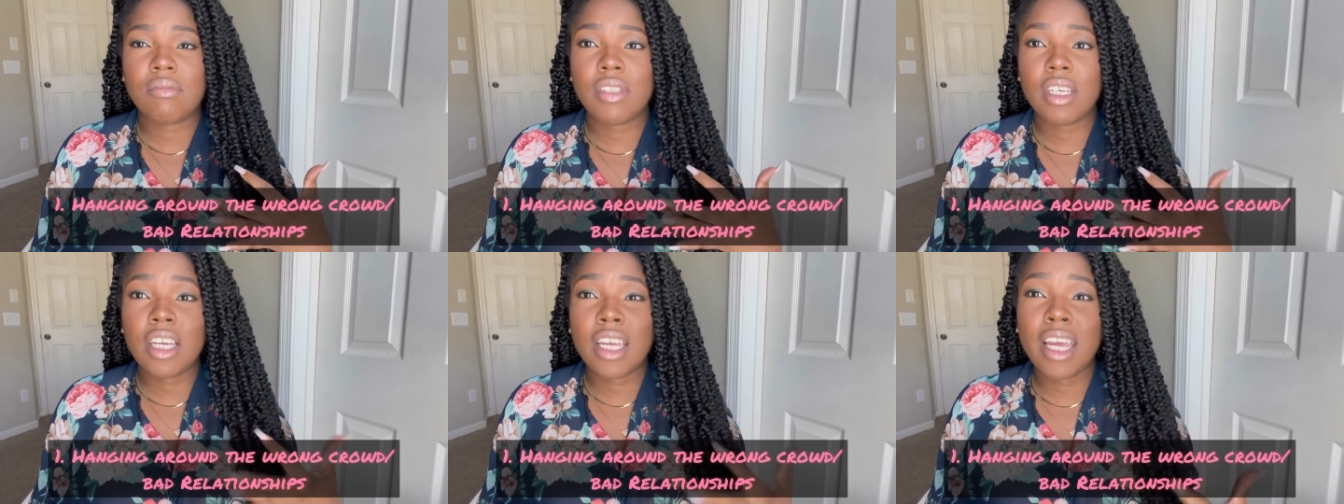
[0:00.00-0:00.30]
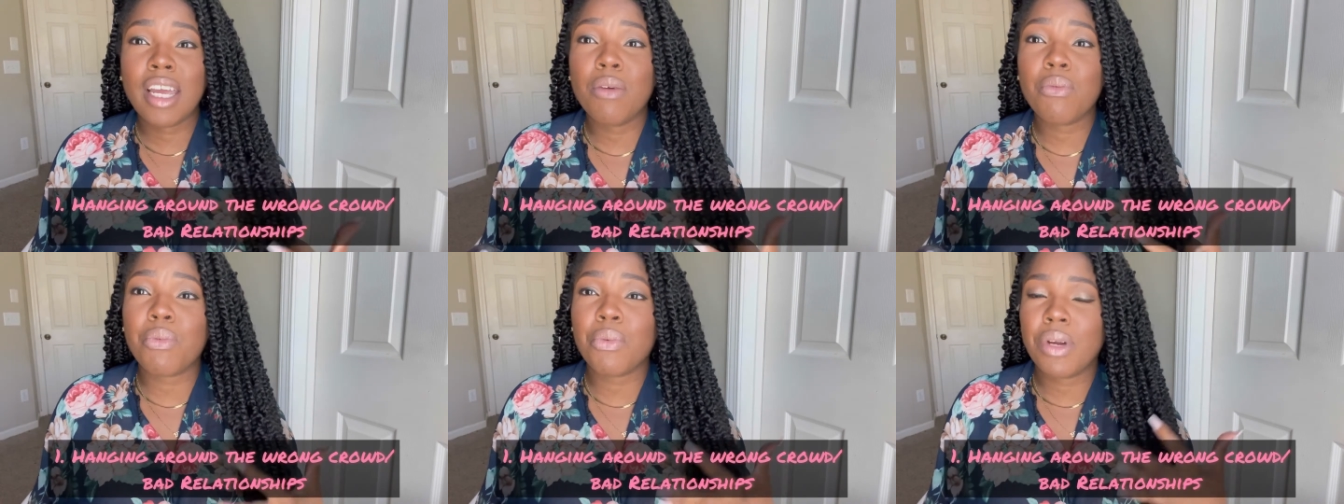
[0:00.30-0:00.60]

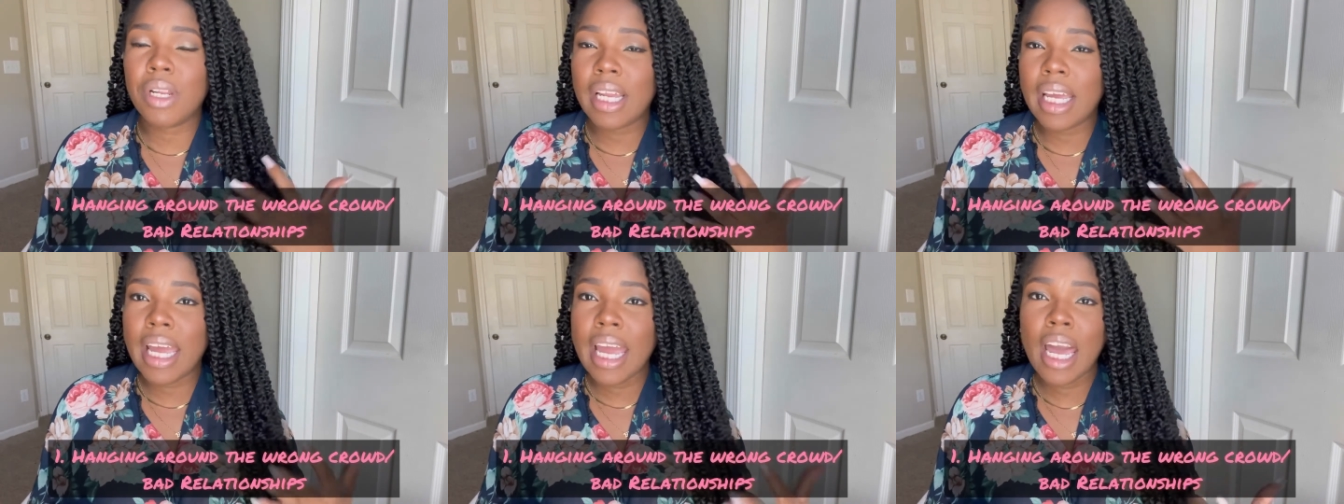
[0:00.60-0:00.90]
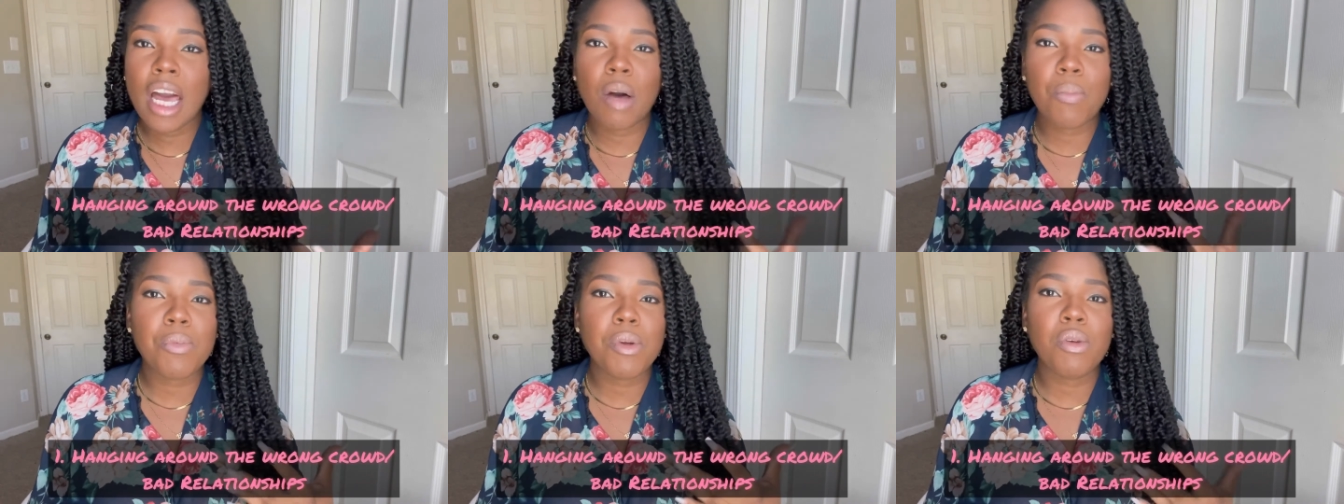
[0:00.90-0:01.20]
can really
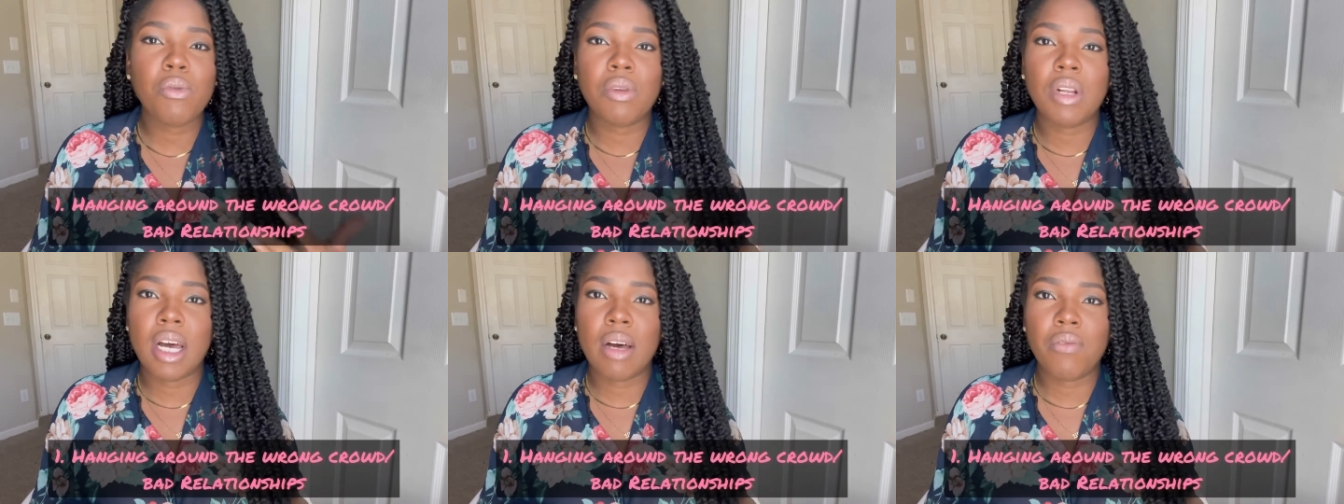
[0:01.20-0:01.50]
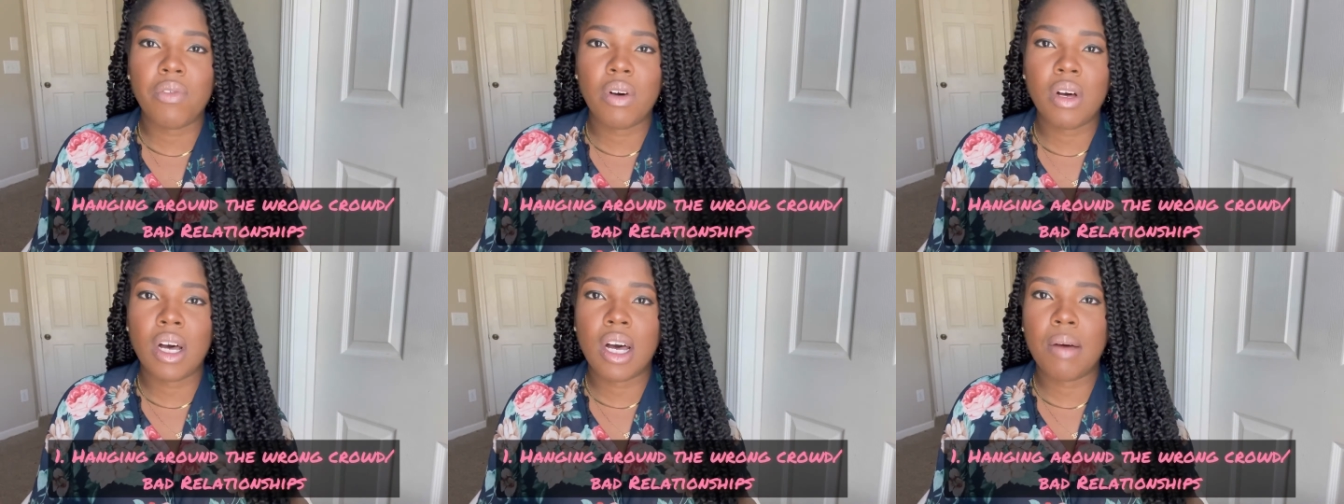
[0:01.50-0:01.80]
help you
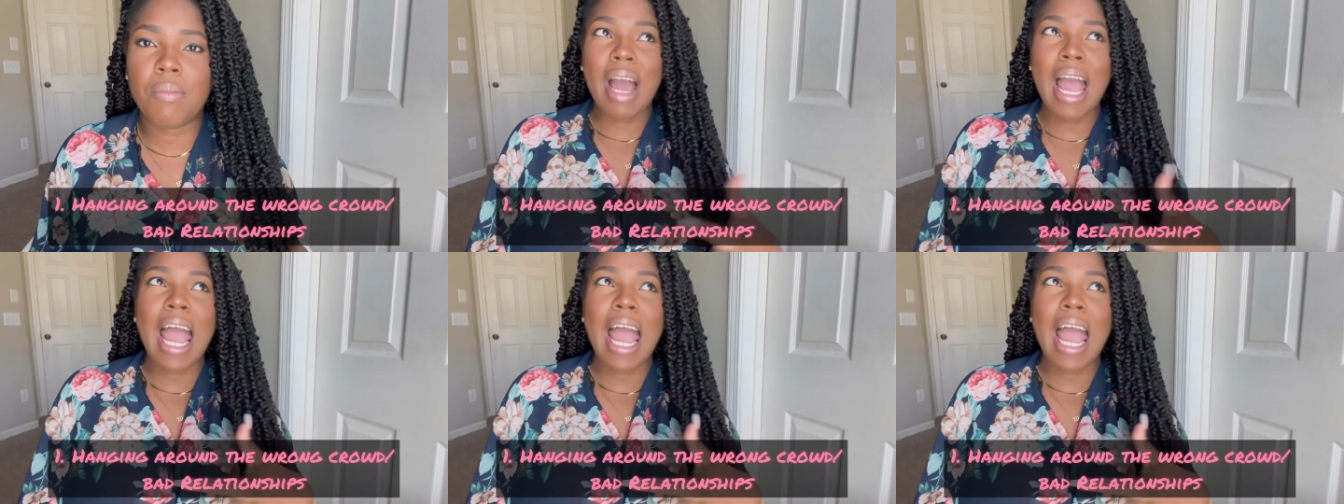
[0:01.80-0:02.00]
level up.